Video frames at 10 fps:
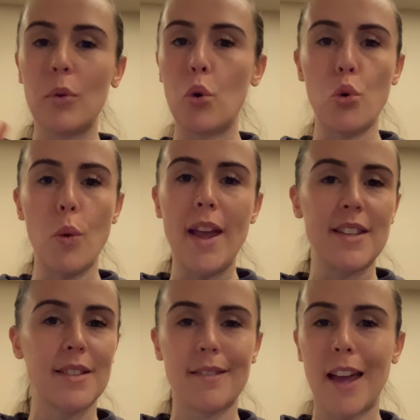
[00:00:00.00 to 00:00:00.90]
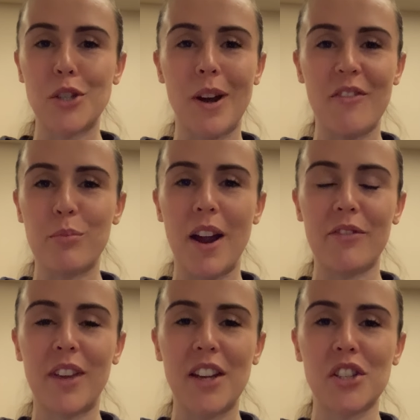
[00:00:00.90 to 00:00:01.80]
always gets you out of
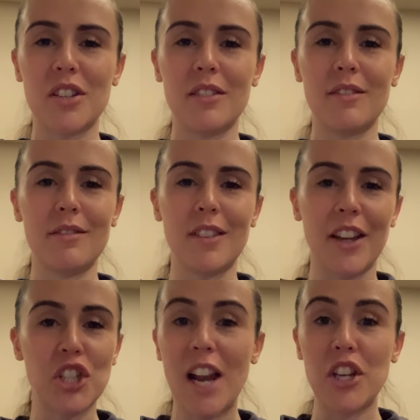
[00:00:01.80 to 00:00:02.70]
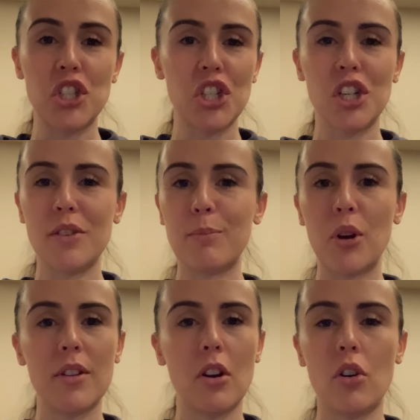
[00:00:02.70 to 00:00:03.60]
breath, challenges you,
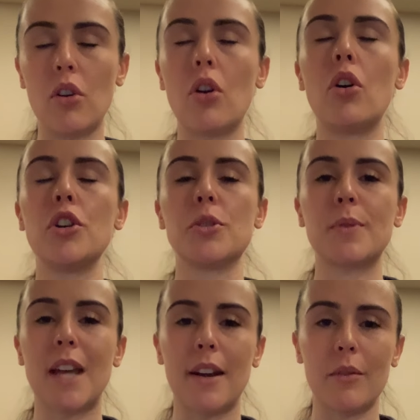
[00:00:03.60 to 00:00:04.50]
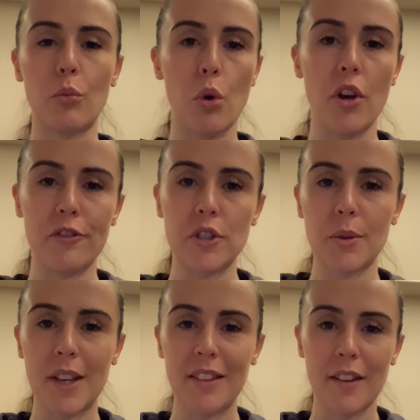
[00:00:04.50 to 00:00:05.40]
but 100% worth
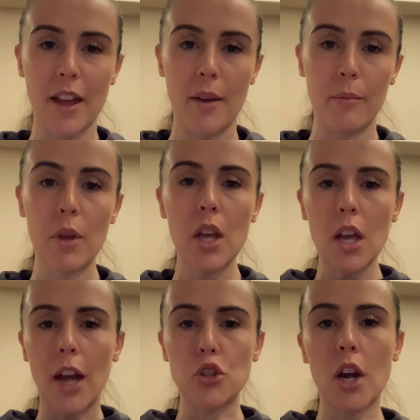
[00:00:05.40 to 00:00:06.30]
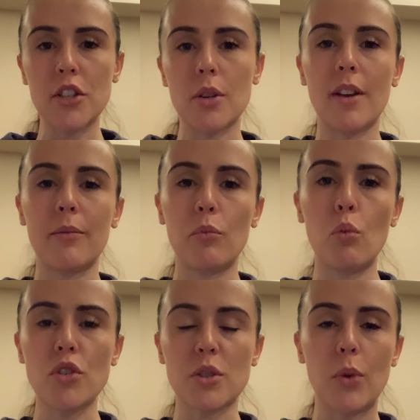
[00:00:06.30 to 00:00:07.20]
doing. And try and do it
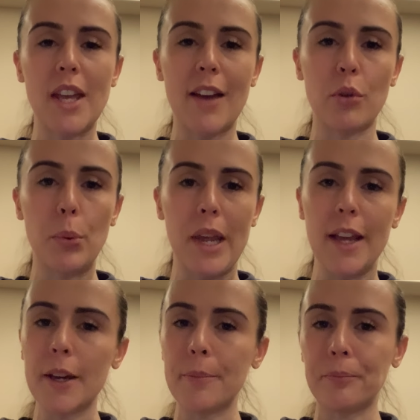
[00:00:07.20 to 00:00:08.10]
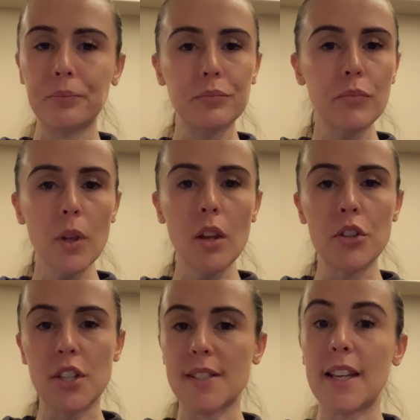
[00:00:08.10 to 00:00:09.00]
once a week, every week,
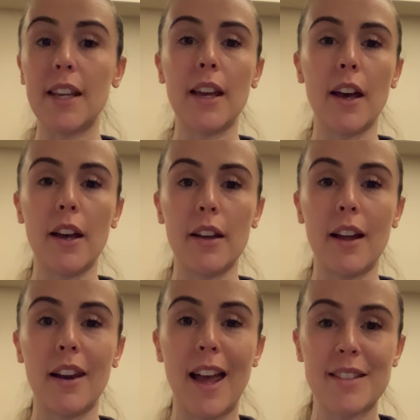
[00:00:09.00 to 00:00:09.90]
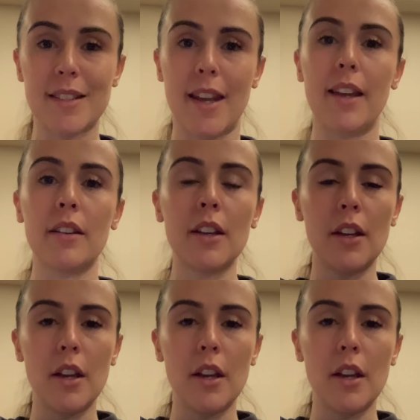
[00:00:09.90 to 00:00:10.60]
to see a lasting